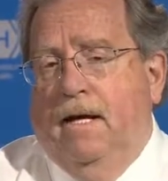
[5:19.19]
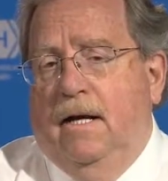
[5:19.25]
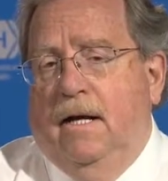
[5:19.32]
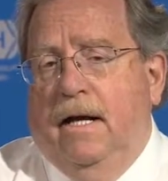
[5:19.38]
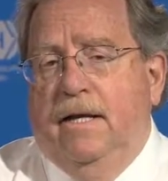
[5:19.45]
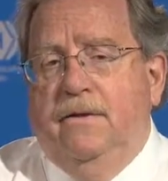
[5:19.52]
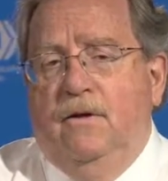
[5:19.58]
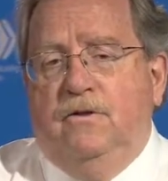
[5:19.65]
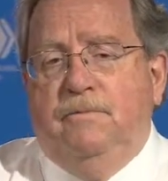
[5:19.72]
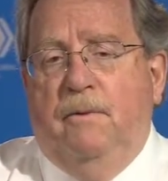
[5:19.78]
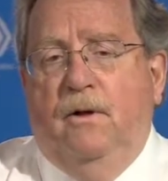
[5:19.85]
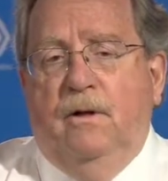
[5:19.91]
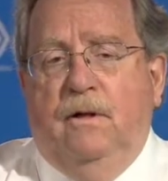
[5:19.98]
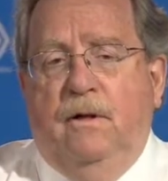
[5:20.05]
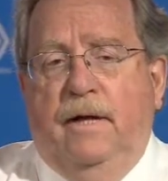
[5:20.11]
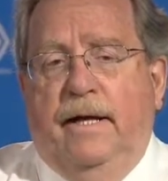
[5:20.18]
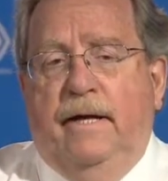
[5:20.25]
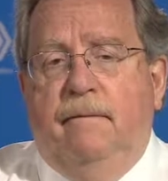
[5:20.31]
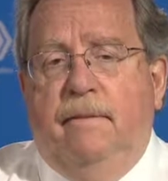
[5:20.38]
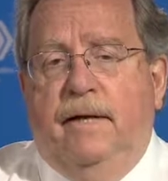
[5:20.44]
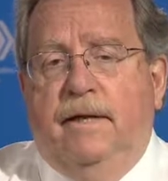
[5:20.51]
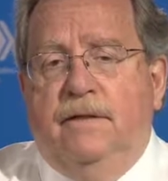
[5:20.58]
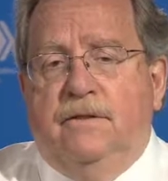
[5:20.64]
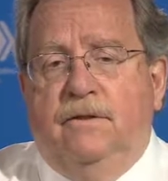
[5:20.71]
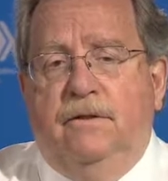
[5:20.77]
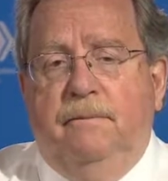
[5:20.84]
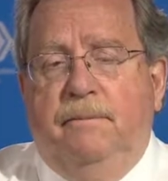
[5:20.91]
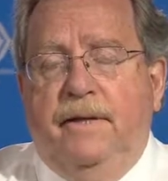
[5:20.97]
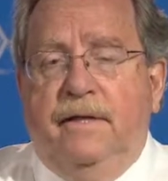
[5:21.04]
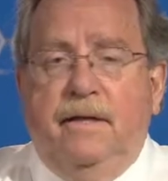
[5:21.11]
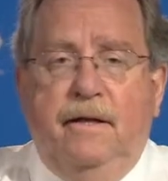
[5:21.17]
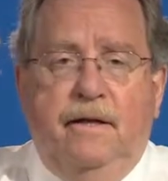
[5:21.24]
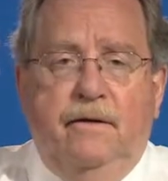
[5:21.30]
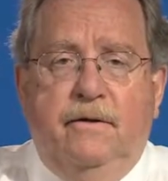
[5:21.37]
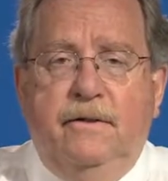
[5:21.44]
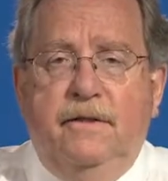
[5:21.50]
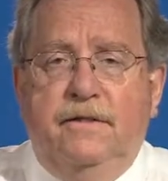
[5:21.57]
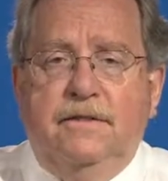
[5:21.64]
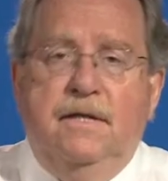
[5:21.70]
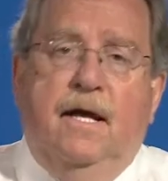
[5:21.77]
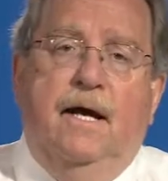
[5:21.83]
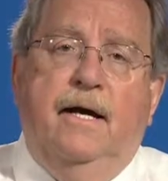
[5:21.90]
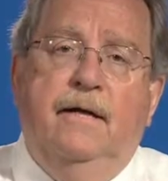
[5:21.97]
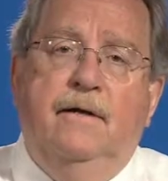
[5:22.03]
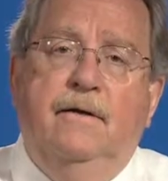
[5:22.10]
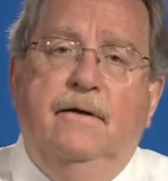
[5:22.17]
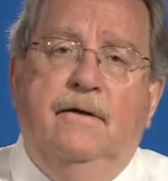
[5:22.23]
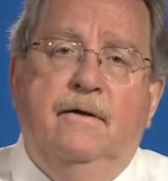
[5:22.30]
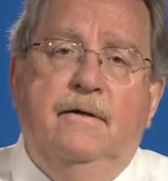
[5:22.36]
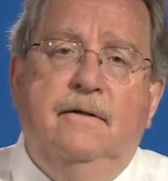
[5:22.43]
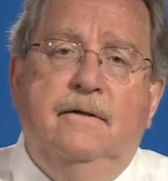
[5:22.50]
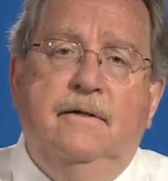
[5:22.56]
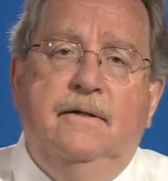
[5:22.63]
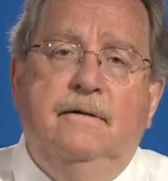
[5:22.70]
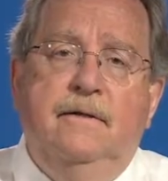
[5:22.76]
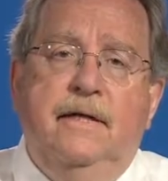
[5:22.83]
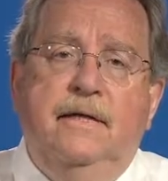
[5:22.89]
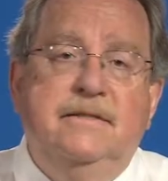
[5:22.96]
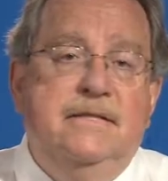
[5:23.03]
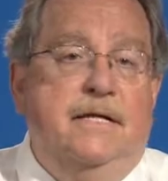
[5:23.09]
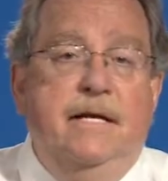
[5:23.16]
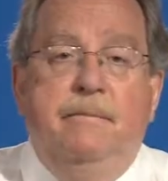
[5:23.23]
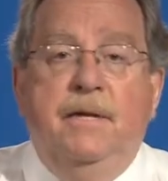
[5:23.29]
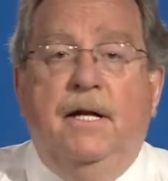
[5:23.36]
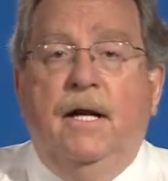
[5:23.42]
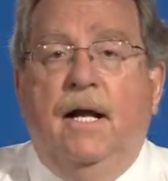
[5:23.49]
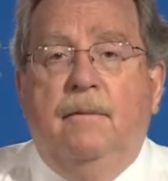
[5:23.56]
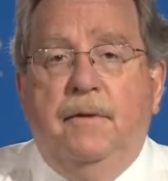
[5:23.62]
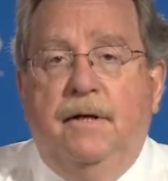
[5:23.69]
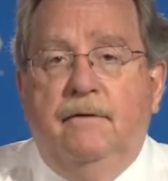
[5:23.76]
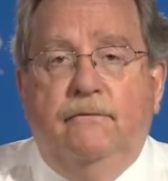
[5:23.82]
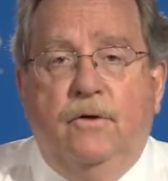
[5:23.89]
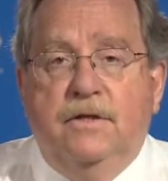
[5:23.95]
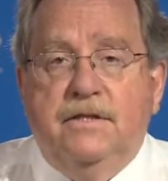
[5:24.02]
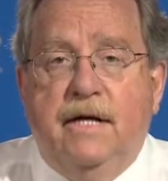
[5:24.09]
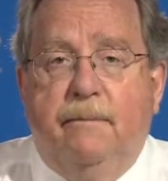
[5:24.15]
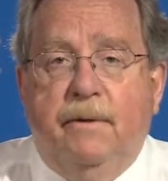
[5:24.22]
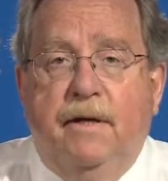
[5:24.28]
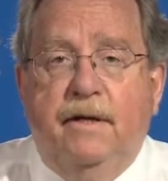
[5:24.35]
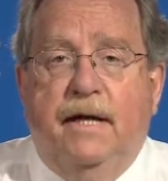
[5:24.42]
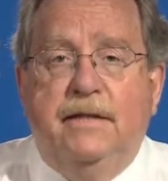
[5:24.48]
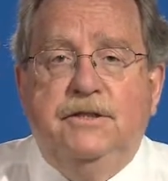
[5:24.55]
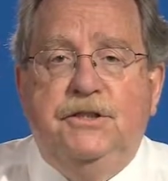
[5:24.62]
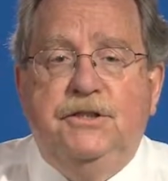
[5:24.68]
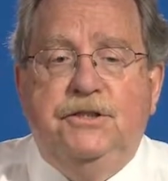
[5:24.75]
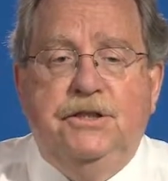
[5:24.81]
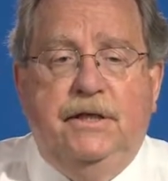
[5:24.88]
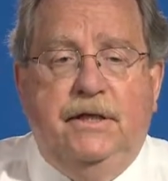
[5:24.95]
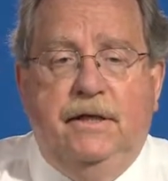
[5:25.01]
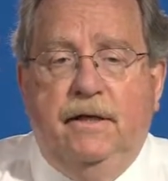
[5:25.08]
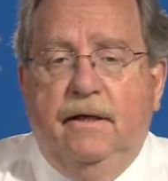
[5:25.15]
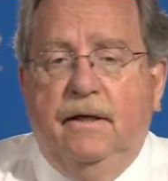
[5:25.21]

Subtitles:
And those monoclonal antibodies are depicted here in this slide as an immunoglobulin, for example, an IgG.